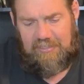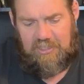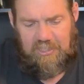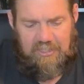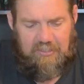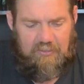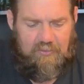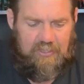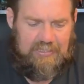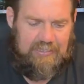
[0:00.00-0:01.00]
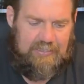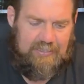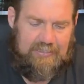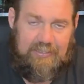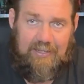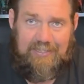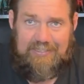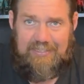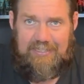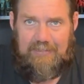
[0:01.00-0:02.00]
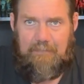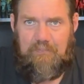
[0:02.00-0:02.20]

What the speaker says: shield, like the nightstick.